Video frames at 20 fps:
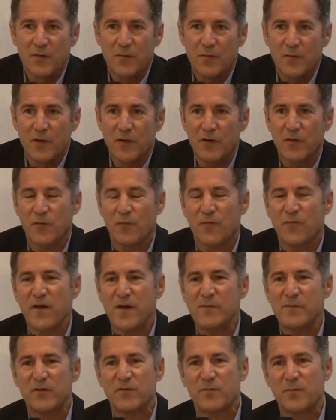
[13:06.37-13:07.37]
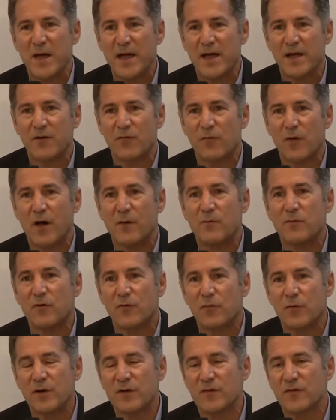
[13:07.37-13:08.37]
Well, the famous bank robber,
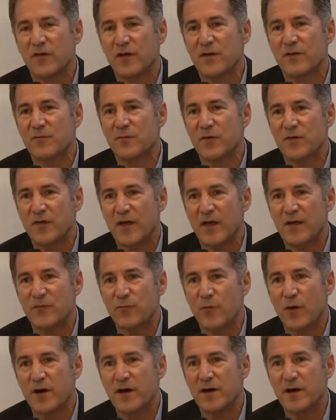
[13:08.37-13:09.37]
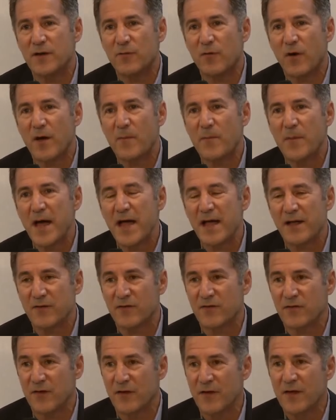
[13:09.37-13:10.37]
Willie Sutton, was asked, why did he rob
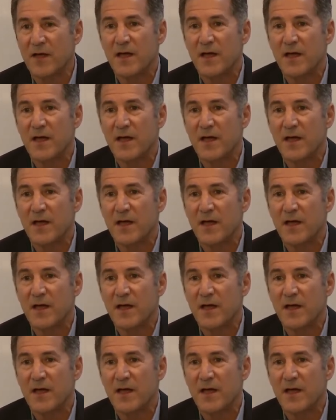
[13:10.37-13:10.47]
banks?